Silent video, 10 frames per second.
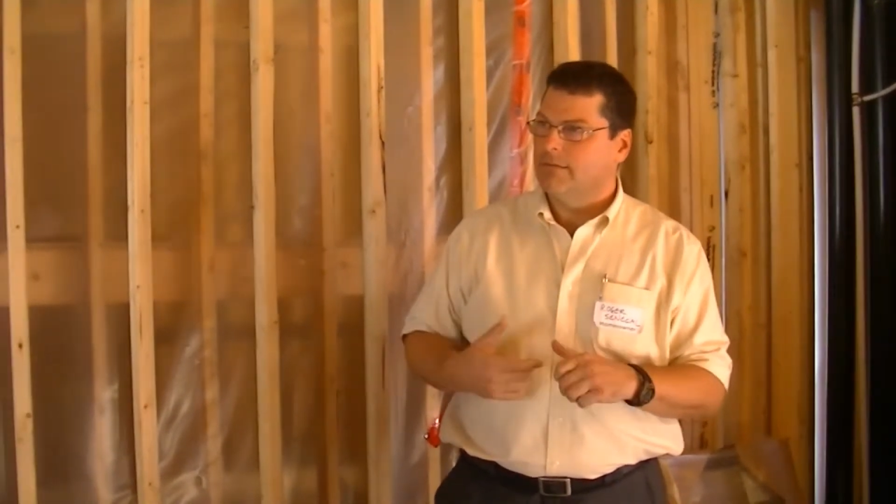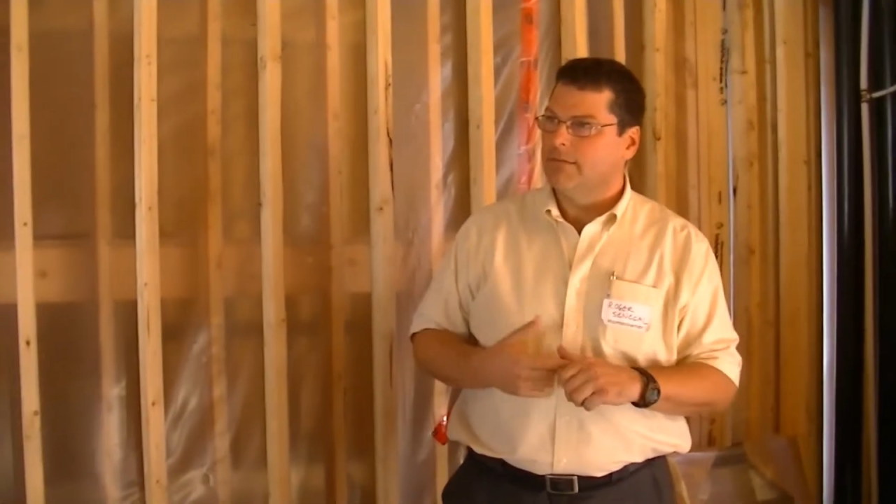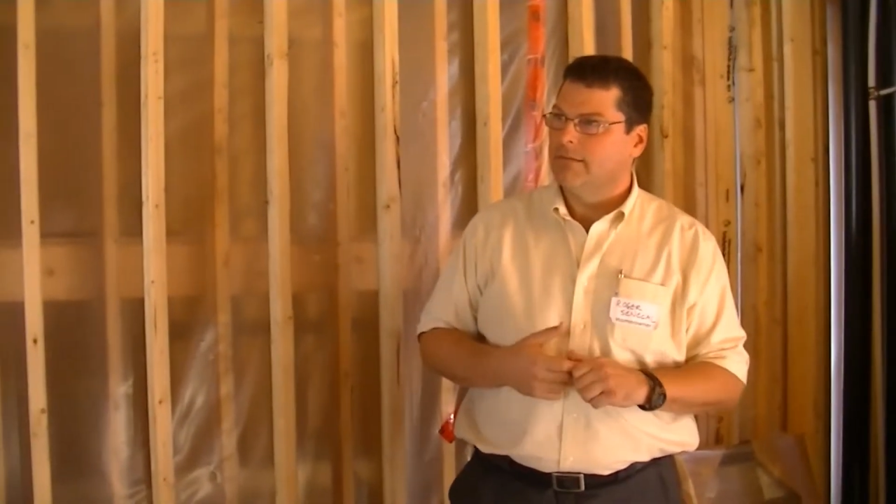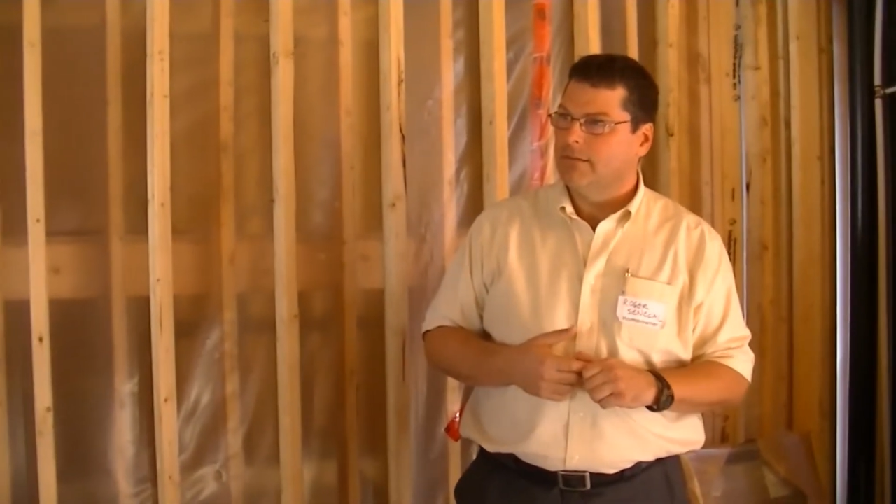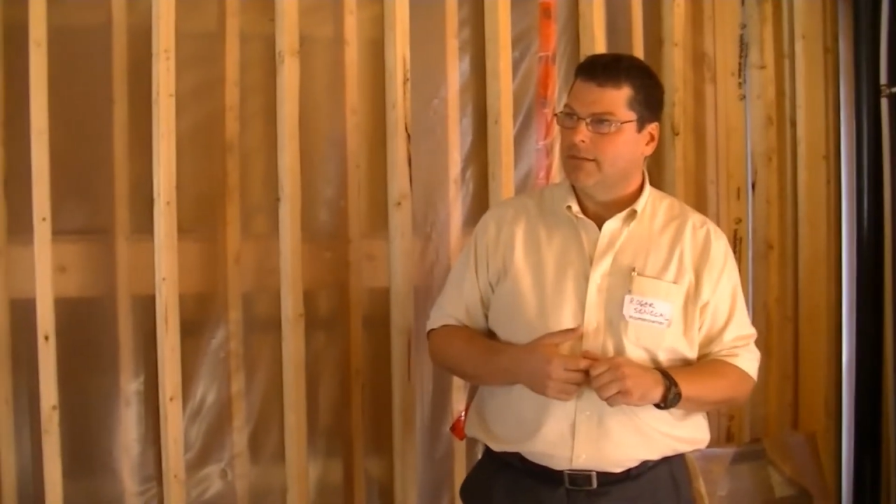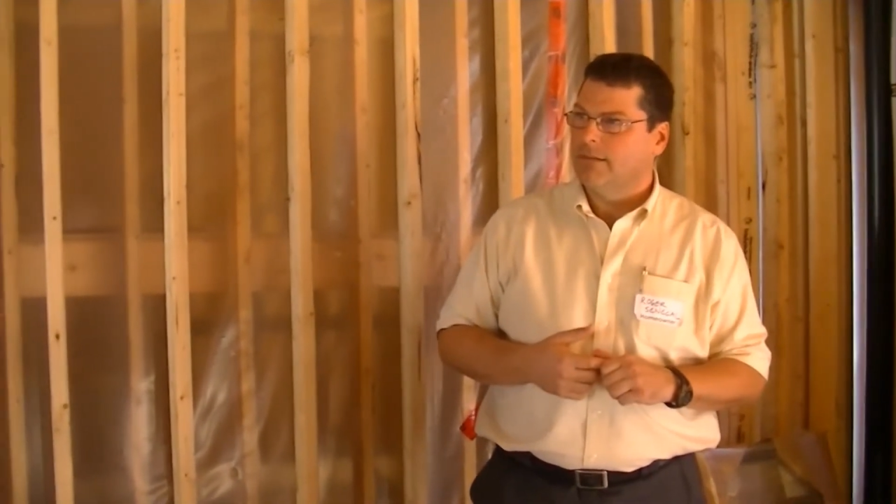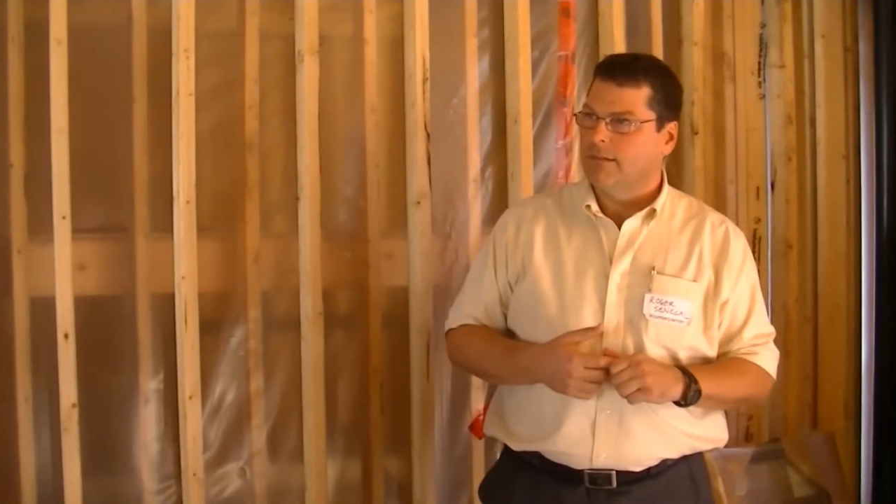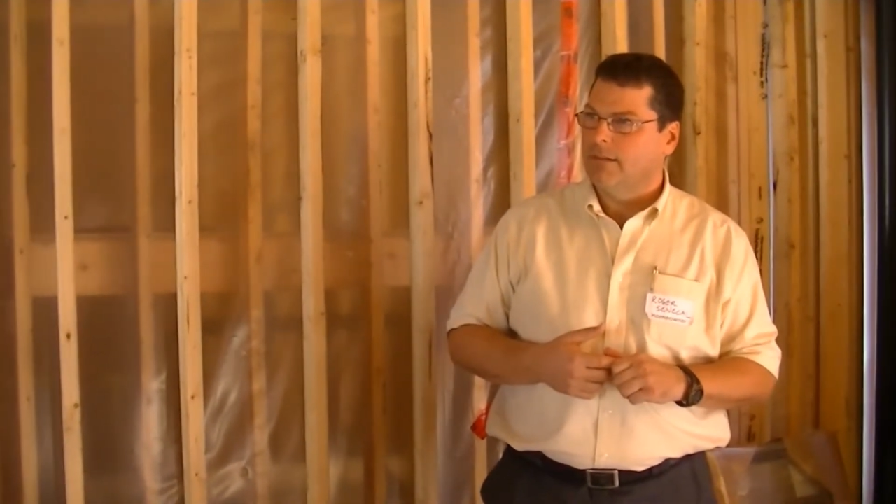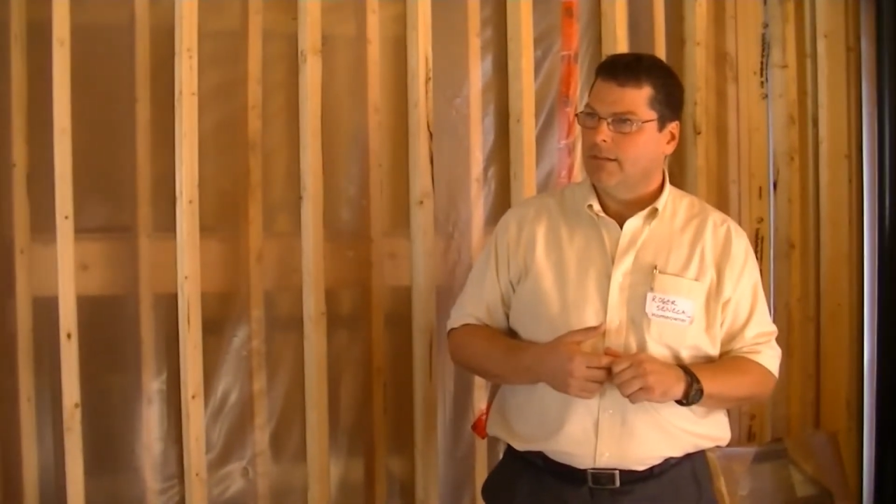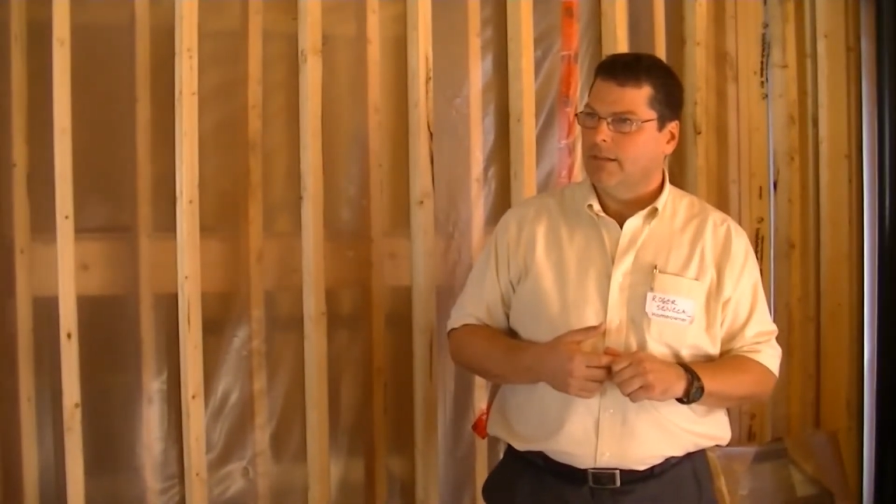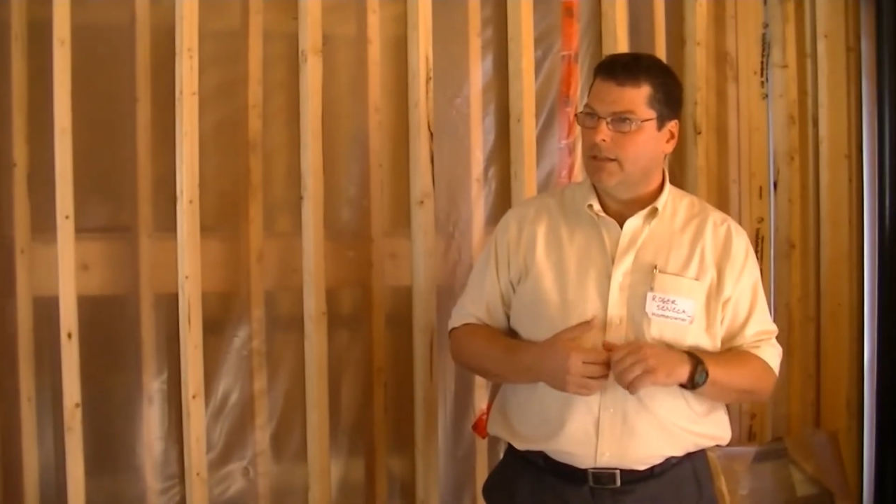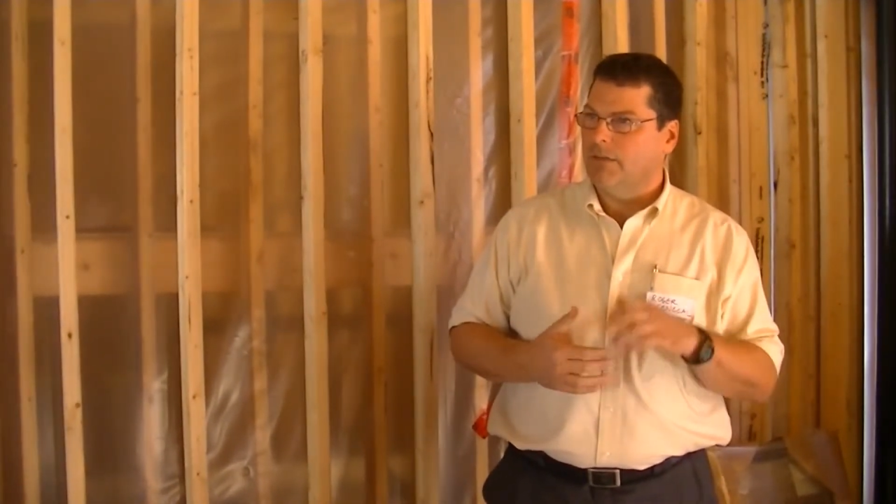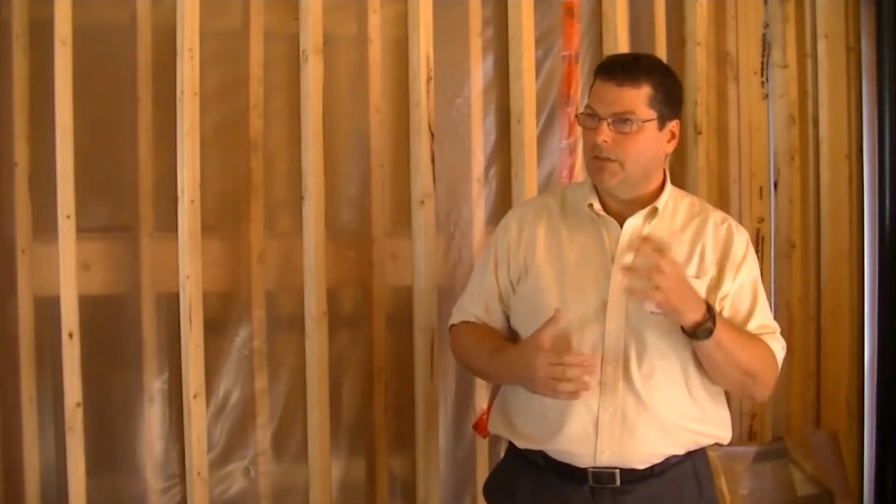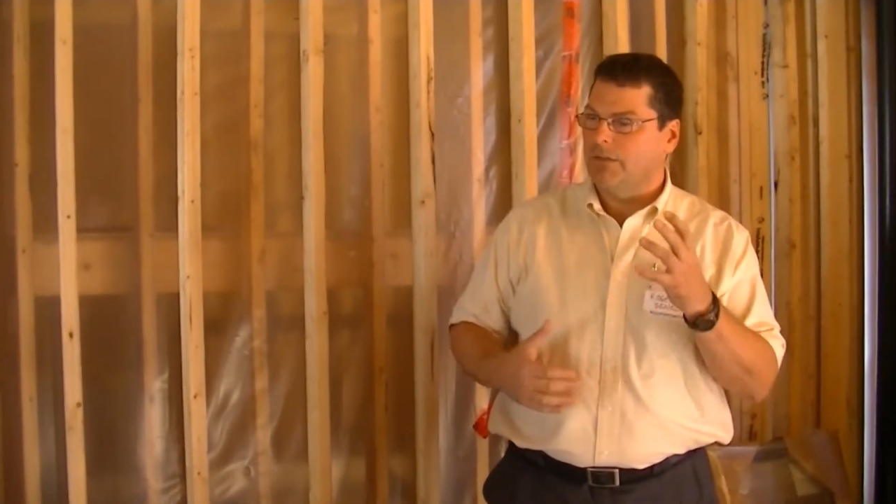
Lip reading: And if